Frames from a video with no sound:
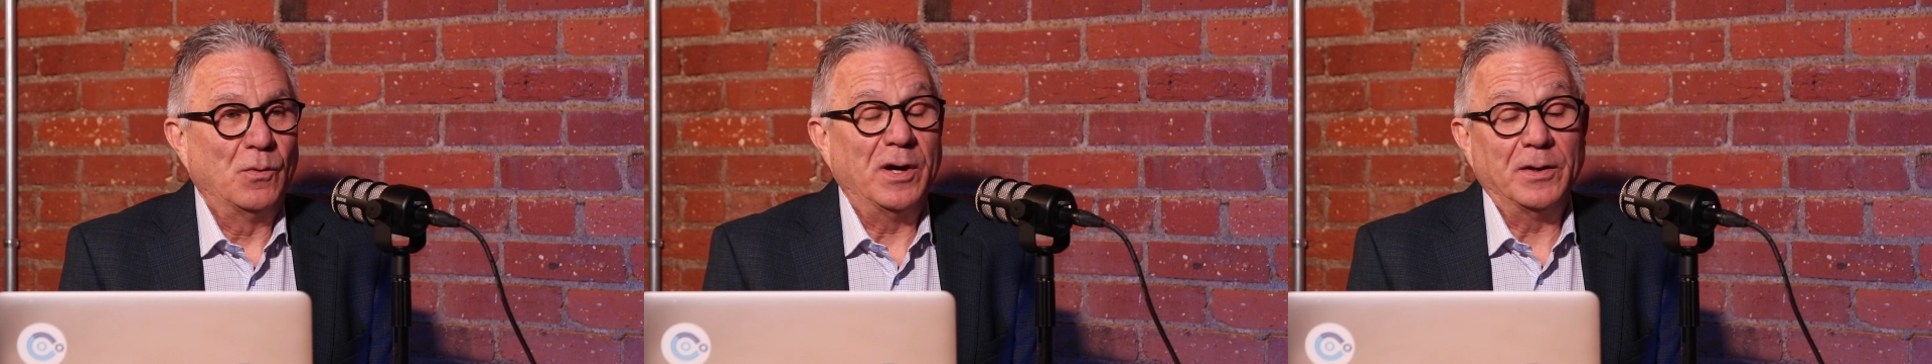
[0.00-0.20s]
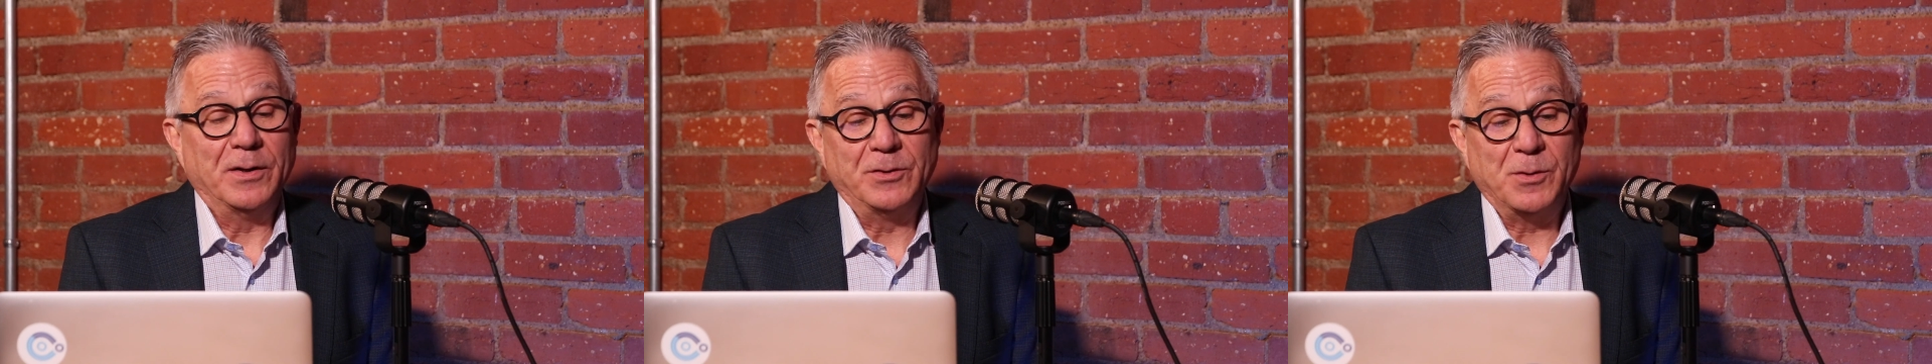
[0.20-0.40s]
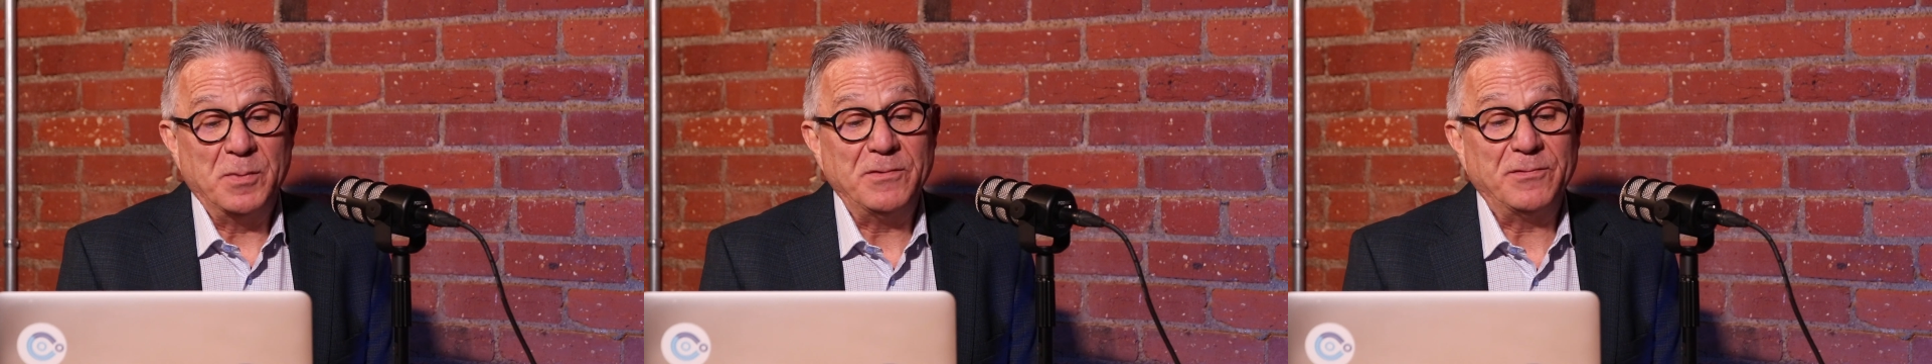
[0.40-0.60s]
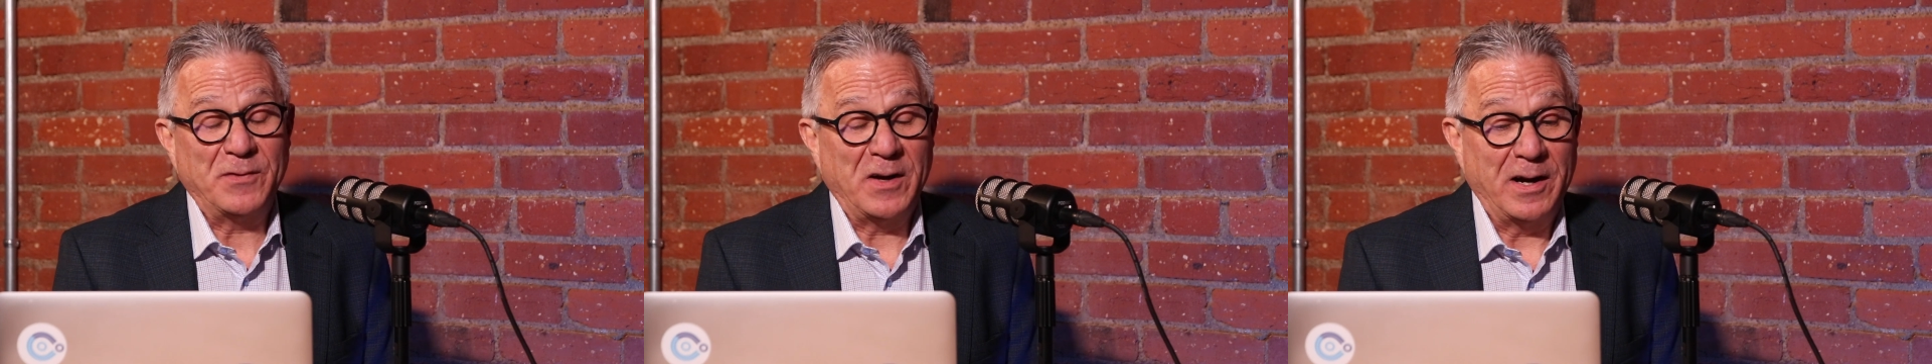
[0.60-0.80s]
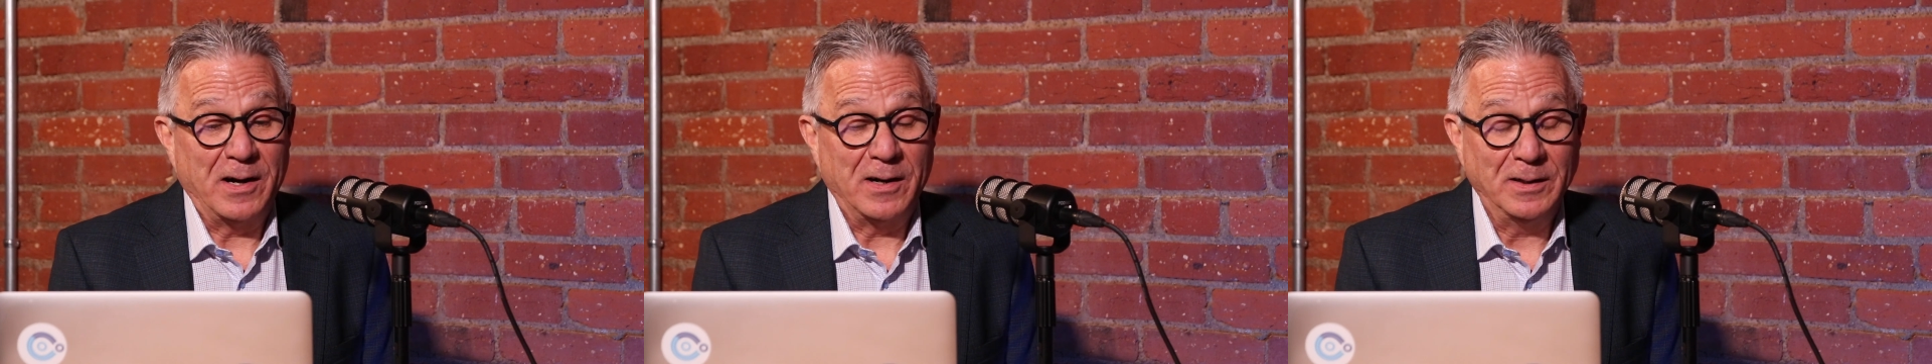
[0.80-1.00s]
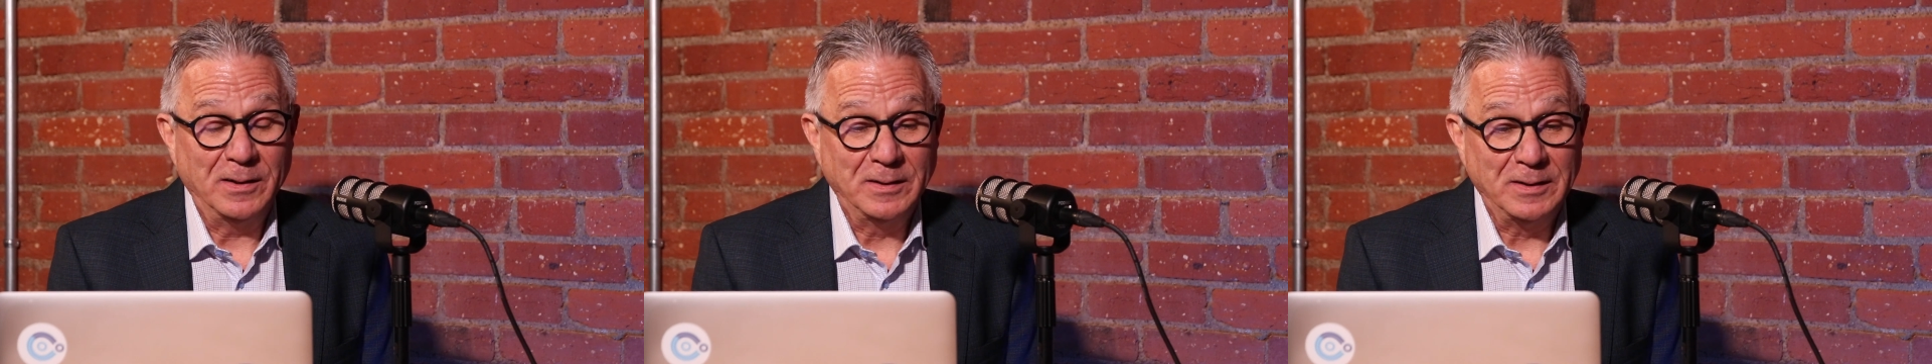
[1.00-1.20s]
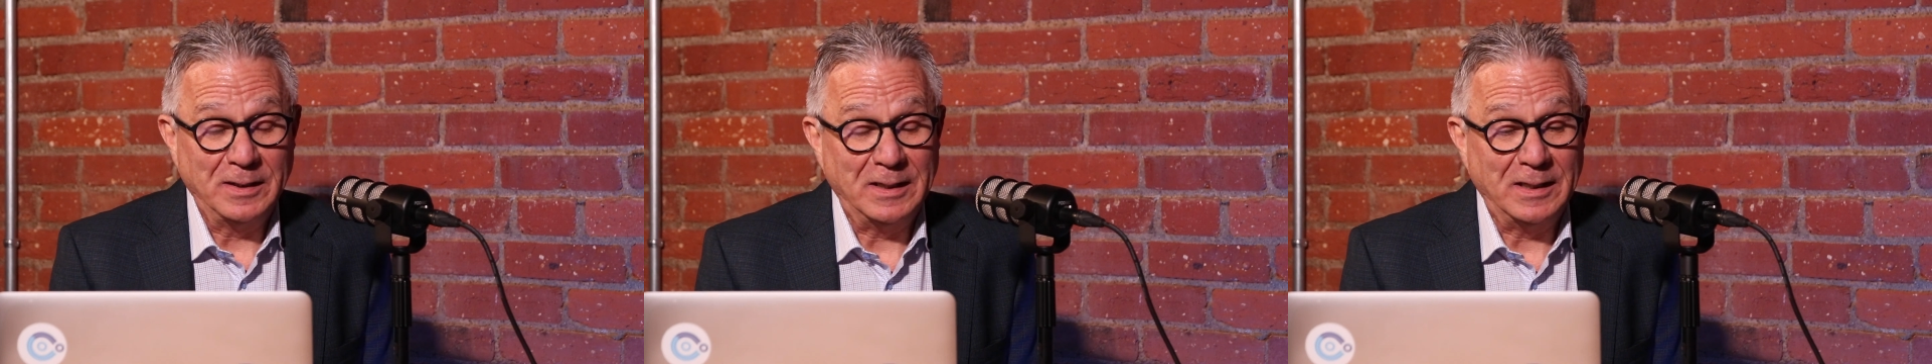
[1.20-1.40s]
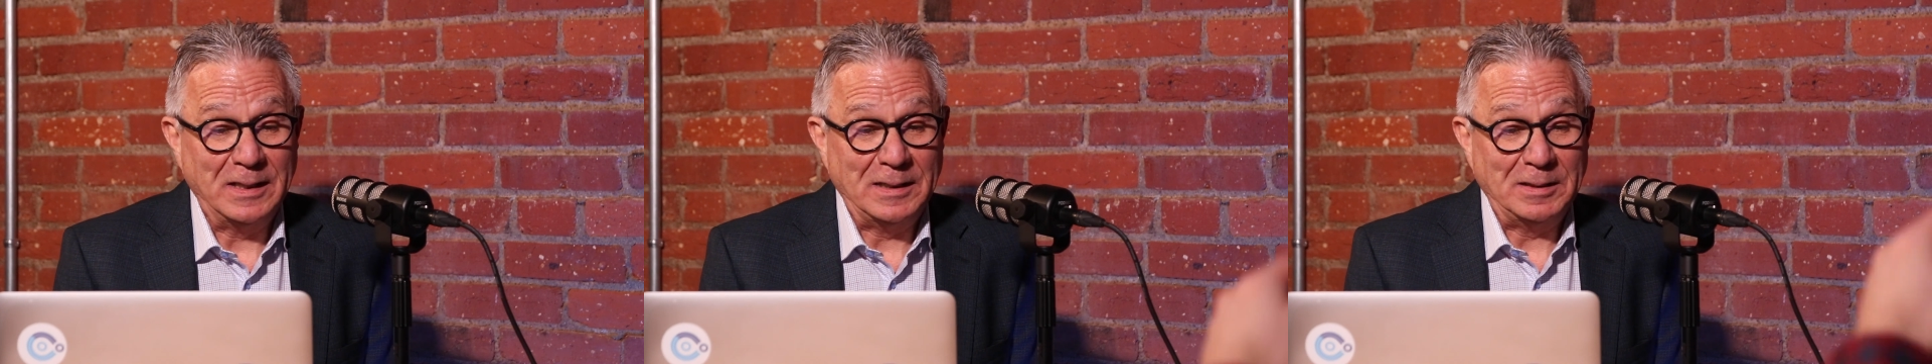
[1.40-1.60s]
Well, and to be fair,
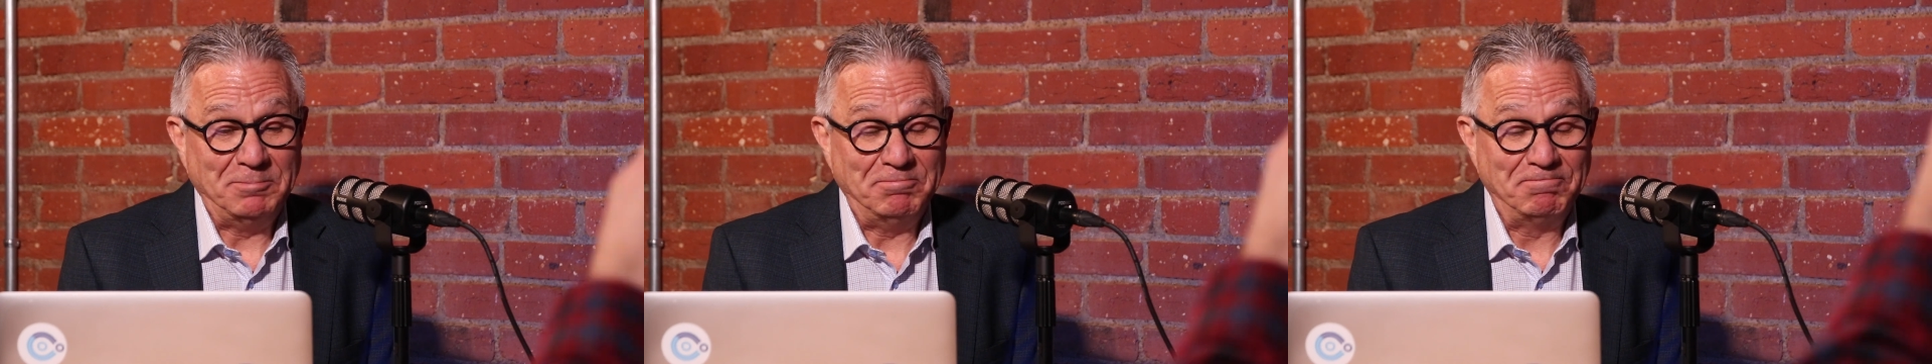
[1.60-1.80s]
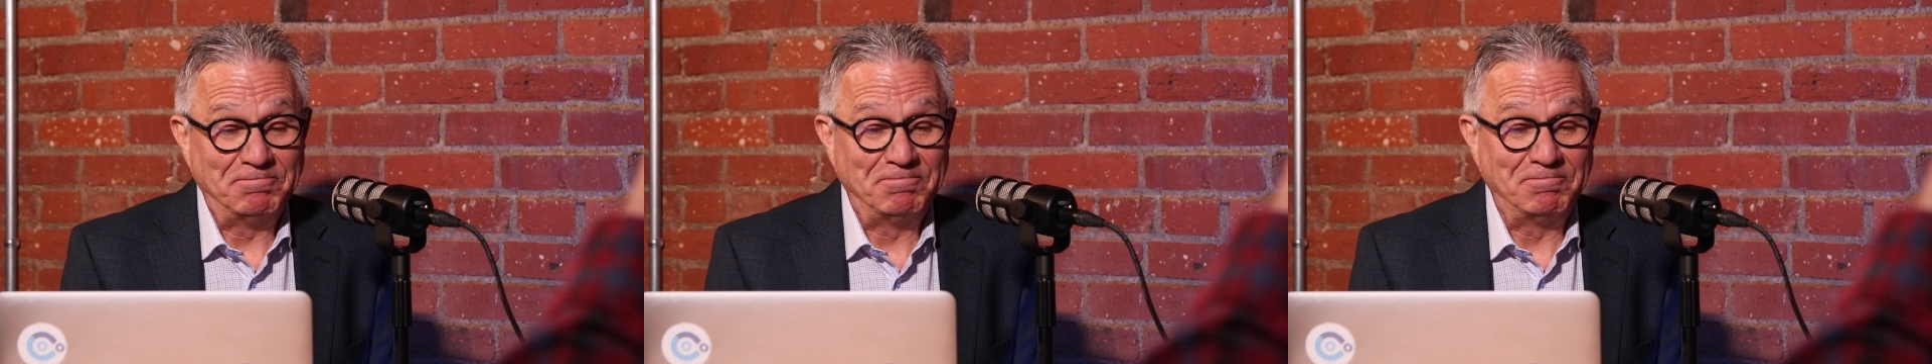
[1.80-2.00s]
to